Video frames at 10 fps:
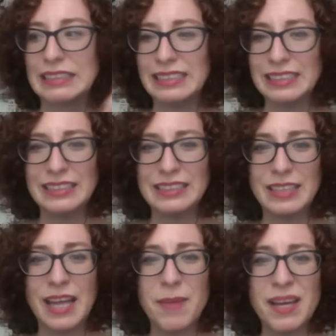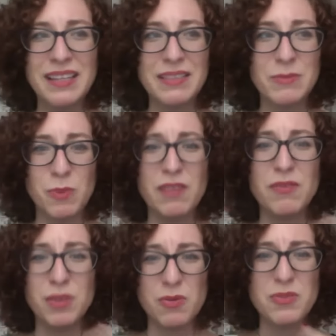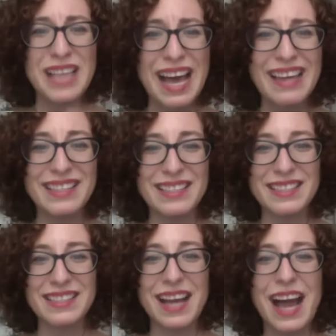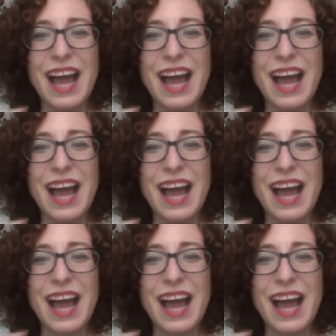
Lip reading: ooh, am I one of those guys? I